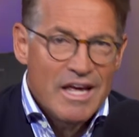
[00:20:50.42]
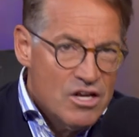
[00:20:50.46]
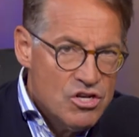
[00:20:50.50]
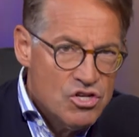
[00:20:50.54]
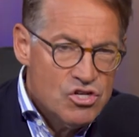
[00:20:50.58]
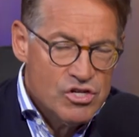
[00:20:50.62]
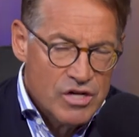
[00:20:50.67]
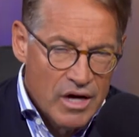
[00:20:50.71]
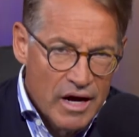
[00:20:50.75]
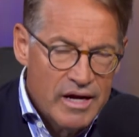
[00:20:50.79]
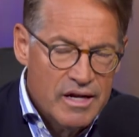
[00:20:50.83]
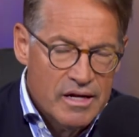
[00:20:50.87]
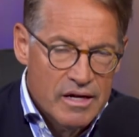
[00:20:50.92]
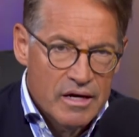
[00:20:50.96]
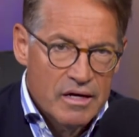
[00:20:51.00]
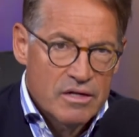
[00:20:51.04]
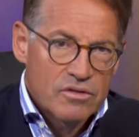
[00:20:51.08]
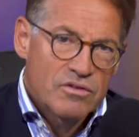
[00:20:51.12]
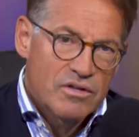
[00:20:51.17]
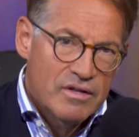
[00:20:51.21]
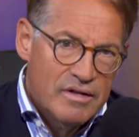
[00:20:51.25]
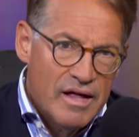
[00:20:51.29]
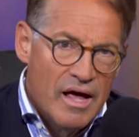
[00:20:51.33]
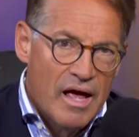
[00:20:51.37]
in China
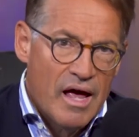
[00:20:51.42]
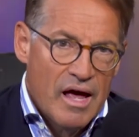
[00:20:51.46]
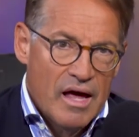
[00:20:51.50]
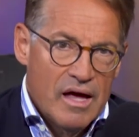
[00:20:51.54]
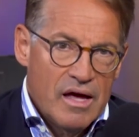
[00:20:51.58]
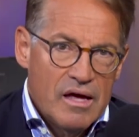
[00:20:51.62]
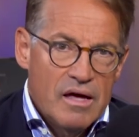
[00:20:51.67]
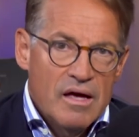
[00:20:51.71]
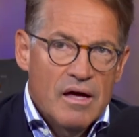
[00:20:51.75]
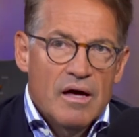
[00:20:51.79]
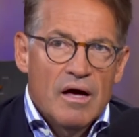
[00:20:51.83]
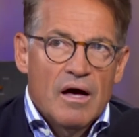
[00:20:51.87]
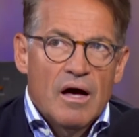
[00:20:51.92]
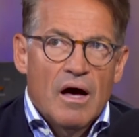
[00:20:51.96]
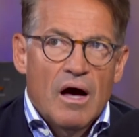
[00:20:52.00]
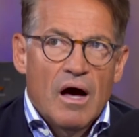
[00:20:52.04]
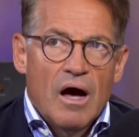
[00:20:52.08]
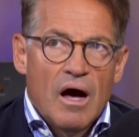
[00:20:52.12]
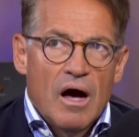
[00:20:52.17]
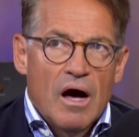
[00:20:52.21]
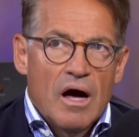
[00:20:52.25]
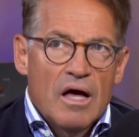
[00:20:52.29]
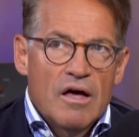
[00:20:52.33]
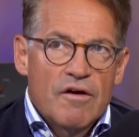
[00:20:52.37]
today,
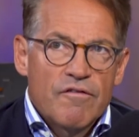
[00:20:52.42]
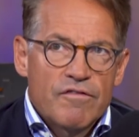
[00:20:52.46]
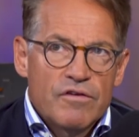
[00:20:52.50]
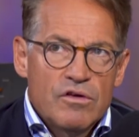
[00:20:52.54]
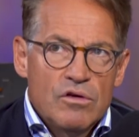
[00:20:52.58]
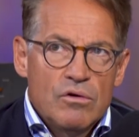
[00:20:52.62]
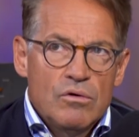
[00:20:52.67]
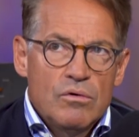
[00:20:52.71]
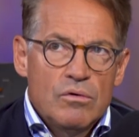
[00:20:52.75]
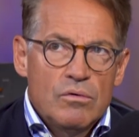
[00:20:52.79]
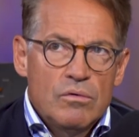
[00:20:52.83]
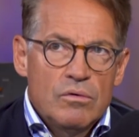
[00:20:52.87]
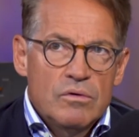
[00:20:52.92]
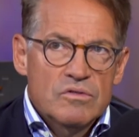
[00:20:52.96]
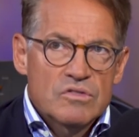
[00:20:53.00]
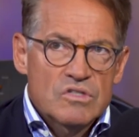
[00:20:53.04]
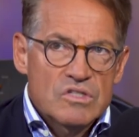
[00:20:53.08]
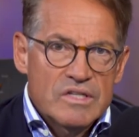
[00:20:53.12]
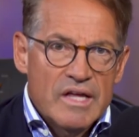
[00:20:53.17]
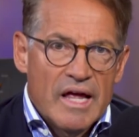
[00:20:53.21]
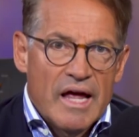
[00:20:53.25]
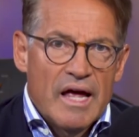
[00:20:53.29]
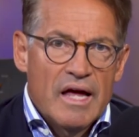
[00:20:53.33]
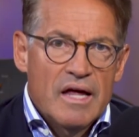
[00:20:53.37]
if you
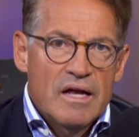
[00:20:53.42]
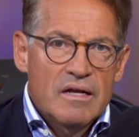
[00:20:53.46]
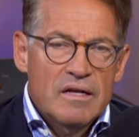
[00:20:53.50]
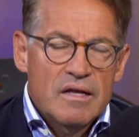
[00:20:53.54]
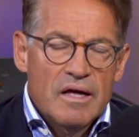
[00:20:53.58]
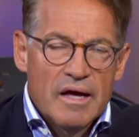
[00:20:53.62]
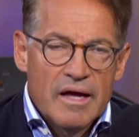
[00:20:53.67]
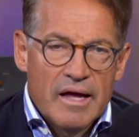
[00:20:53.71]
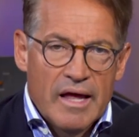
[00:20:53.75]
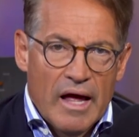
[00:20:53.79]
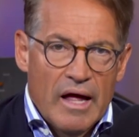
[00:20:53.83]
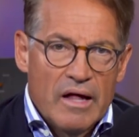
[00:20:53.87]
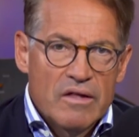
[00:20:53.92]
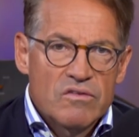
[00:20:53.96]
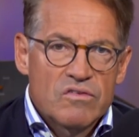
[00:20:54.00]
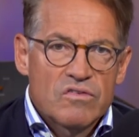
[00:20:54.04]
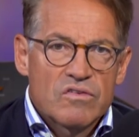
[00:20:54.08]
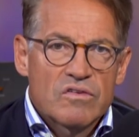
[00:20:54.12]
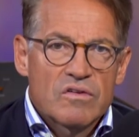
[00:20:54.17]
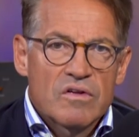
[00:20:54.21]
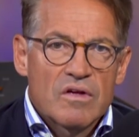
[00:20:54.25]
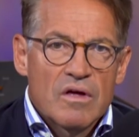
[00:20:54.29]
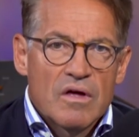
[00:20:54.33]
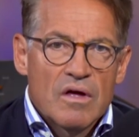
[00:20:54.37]
stand
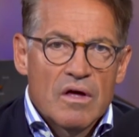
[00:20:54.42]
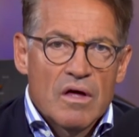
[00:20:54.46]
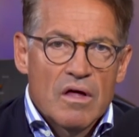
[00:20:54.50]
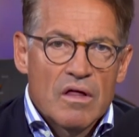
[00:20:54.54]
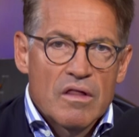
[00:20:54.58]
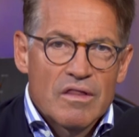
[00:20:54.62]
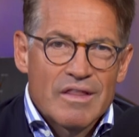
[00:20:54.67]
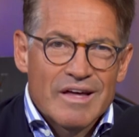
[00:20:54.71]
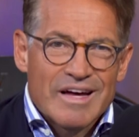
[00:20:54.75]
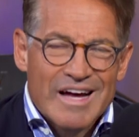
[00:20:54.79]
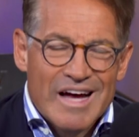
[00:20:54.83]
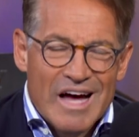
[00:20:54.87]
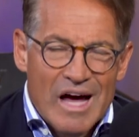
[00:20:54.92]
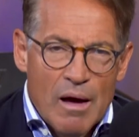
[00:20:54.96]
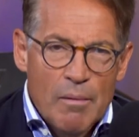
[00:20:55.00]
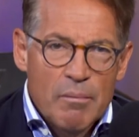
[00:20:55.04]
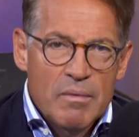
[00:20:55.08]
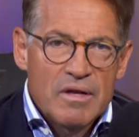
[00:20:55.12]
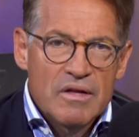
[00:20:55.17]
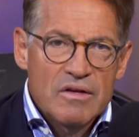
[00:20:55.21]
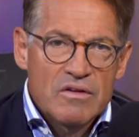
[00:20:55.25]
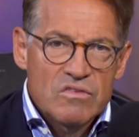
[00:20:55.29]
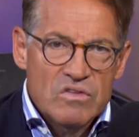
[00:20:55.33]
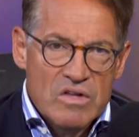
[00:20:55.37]
against the
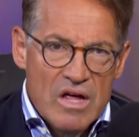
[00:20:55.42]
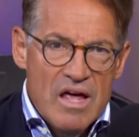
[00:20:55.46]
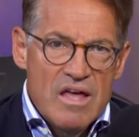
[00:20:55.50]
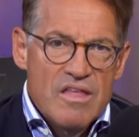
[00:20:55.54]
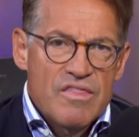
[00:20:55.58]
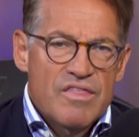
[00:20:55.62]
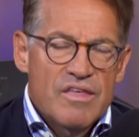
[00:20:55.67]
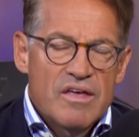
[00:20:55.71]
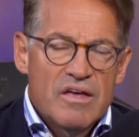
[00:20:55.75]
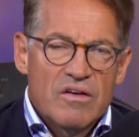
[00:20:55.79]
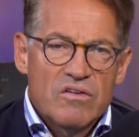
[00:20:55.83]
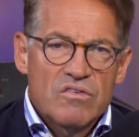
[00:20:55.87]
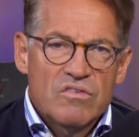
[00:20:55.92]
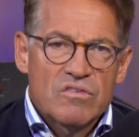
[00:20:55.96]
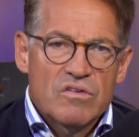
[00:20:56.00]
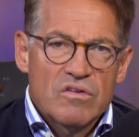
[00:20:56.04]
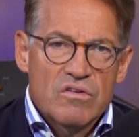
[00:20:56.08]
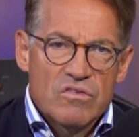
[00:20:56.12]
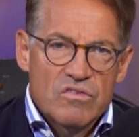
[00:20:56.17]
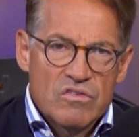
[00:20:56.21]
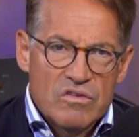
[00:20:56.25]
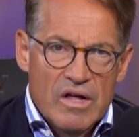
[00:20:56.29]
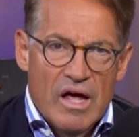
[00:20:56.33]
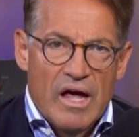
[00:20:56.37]
communist
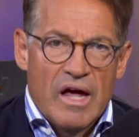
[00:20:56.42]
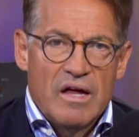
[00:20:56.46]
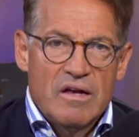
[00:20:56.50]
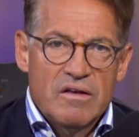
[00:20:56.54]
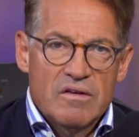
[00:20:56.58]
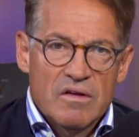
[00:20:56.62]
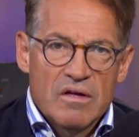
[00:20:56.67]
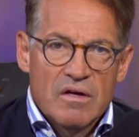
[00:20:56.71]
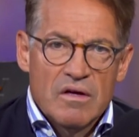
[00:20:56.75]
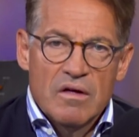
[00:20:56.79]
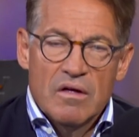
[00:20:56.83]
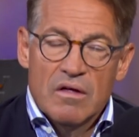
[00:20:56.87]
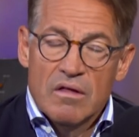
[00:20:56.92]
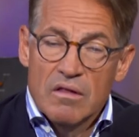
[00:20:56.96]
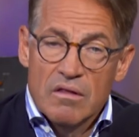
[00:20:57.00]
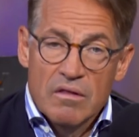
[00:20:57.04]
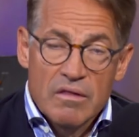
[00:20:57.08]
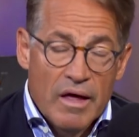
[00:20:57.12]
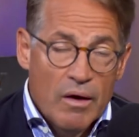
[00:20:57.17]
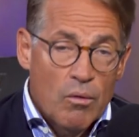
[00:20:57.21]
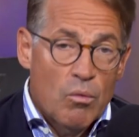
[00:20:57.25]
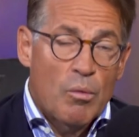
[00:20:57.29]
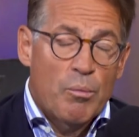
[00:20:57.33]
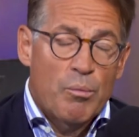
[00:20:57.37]
atheist state,
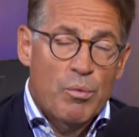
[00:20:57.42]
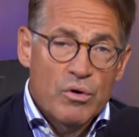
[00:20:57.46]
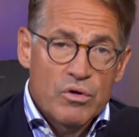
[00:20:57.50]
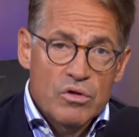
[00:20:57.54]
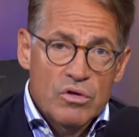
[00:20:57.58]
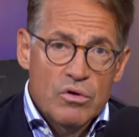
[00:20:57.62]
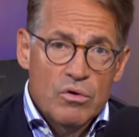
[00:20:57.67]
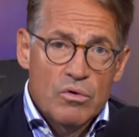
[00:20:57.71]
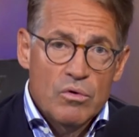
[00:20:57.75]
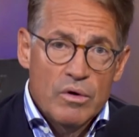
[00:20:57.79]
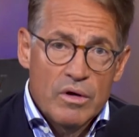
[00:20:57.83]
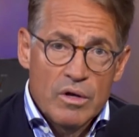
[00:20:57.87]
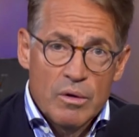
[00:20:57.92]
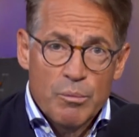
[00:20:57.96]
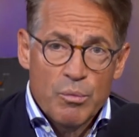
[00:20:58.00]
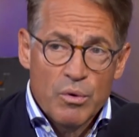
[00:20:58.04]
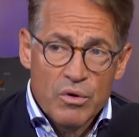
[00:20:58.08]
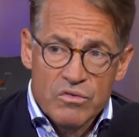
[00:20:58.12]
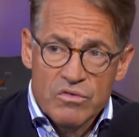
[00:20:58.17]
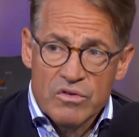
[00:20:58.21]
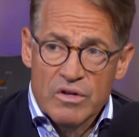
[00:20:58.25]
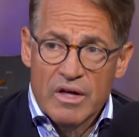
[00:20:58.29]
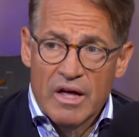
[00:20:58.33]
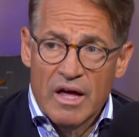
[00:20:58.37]
they will put you in a
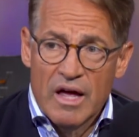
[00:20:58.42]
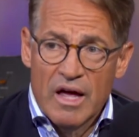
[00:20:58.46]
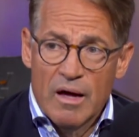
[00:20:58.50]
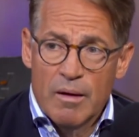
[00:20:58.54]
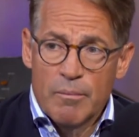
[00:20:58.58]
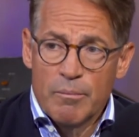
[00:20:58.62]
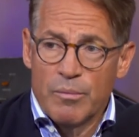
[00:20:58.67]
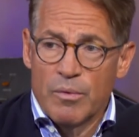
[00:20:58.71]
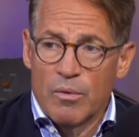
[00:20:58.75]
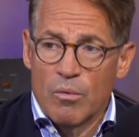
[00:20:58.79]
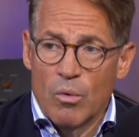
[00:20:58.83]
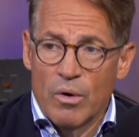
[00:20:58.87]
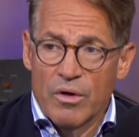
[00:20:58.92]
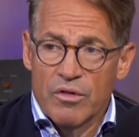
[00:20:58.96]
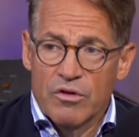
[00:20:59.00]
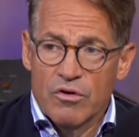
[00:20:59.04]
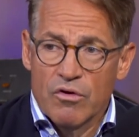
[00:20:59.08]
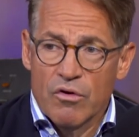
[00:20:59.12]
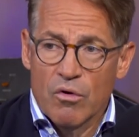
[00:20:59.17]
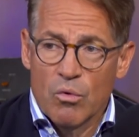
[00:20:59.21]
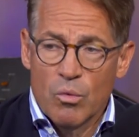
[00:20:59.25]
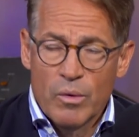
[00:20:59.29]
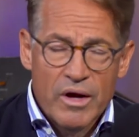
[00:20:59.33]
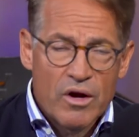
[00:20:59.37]
prison camp, whether
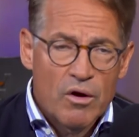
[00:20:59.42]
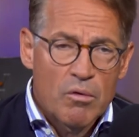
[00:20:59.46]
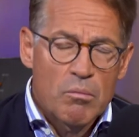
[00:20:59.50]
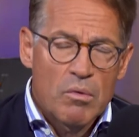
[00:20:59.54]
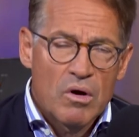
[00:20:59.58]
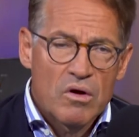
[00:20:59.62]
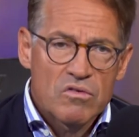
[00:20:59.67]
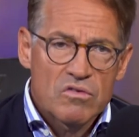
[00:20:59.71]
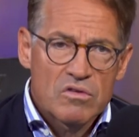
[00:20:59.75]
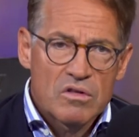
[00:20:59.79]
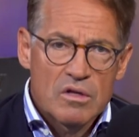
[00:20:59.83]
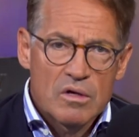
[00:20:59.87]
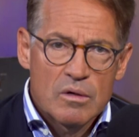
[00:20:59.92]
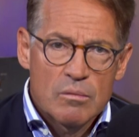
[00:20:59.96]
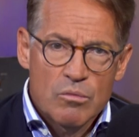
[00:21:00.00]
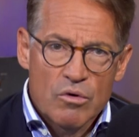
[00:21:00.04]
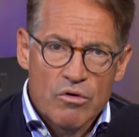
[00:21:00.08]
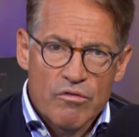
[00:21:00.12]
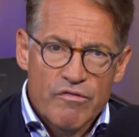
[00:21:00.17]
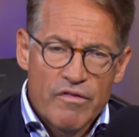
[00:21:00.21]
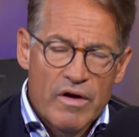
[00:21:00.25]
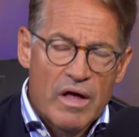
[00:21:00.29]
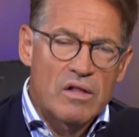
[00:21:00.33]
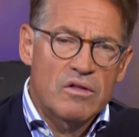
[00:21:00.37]
you're a Uyghur Muslim
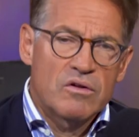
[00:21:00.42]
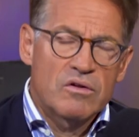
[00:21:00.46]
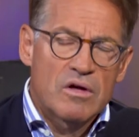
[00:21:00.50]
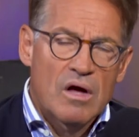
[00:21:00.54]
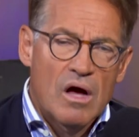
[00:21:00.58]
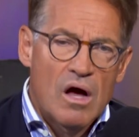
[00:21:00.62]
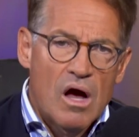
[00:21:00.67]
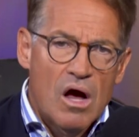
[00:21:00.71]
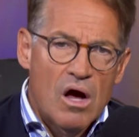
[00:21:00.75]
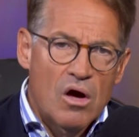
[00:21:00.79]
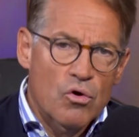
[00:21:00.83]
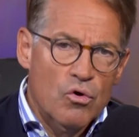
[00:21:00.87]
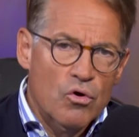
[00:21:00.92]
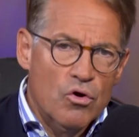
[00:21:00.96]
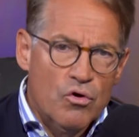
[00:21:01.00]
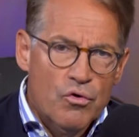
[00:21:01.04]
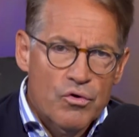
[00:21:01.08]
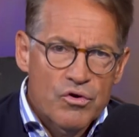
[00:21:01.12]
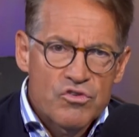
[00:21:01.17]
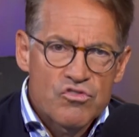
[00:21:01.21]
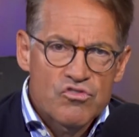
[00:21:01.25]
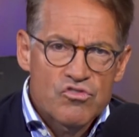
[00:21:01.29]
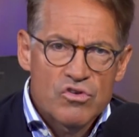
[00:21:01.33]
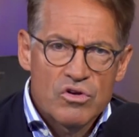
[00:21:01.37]
or Falun Gong or
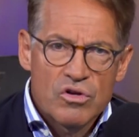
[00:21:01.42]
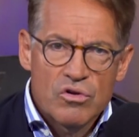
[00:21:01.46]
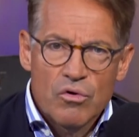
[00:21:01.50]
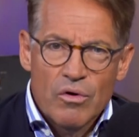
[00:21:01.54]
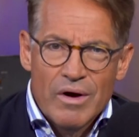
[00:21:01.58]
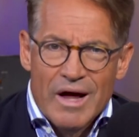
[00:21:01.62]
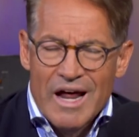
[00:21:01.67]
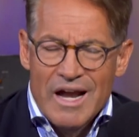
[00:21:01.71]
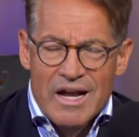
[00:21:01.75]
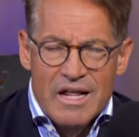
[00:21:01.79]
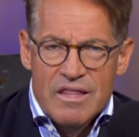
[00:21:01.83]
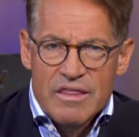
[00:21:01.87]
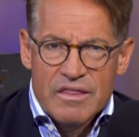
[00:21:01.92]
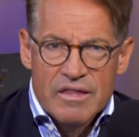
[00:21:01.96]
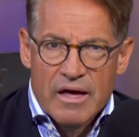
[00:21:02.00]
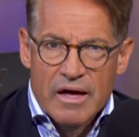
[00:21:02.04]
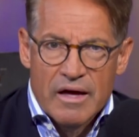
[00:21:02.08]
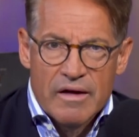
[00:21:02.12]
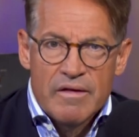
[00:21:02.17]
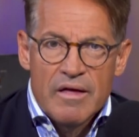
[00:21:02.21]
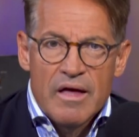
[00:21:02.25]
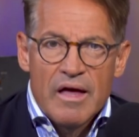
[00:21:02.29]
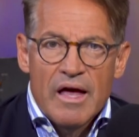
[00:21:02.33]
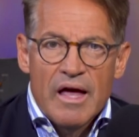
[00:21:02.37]
Christian or
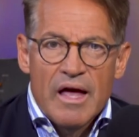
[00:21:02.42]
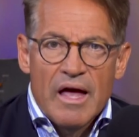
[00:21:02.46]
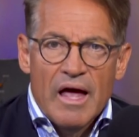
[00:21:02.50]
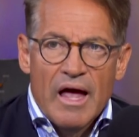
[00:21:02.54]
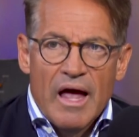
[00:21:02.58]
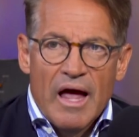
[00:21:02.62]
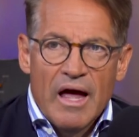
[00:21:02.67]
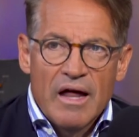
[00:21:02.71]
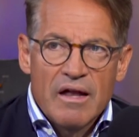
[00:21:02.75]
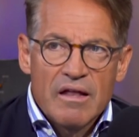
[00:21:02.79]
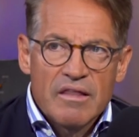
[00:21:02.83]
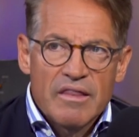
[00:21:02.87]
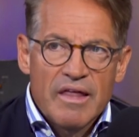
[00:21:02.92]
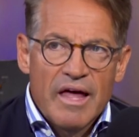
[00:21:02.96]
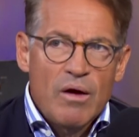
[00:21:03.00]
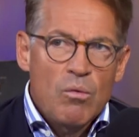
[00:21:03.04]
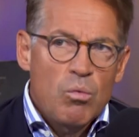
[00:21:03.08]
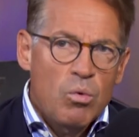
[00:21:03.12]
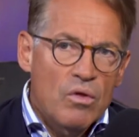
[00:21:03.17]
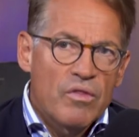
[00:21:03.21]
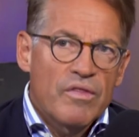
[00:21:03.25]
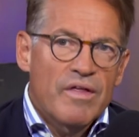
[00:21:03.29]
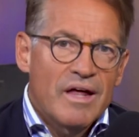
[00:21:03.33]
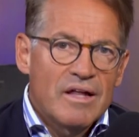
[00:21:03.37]
anything. And they
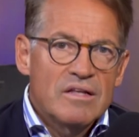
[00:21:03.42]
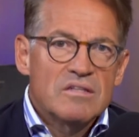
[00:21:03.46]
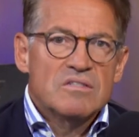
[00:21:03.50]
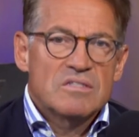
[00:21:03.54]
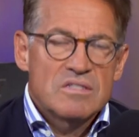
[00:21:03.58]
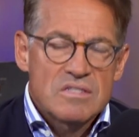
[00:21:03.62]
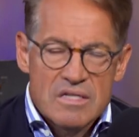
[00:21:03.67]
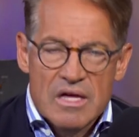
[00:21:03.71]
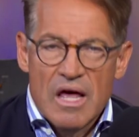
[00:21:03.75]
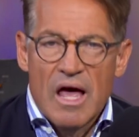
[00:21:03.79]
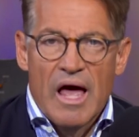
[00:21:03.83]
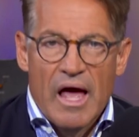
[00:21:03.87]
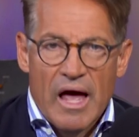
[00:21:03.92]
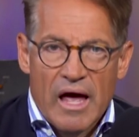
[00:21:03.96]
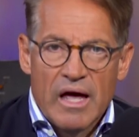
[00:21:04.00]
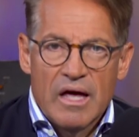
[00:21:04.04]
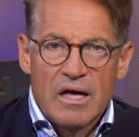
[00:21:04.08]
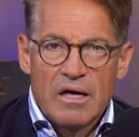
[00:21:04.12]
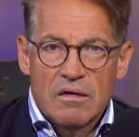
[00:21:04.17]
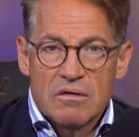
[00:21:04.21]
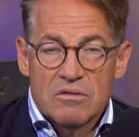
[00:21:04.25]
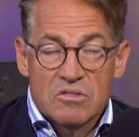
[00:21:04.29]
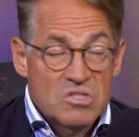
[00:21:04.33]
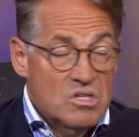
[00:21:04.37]
will then
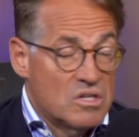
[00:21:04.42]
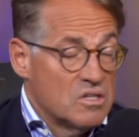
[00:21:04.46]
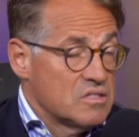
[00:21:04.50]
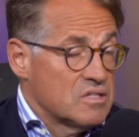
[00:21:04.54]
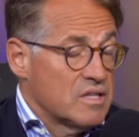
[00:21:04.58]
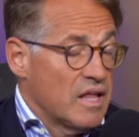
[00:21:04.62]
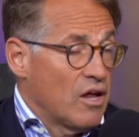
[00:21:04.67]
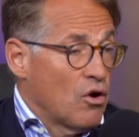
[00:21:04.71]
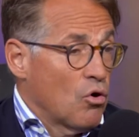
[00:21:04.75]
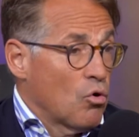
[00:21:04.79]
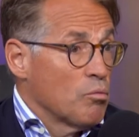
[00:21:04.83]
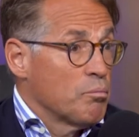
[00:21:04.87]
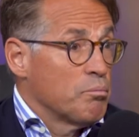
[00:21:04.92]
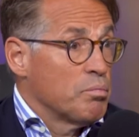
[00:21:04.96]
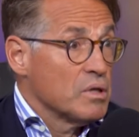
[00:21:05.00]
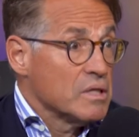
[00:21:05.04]
say, since they don't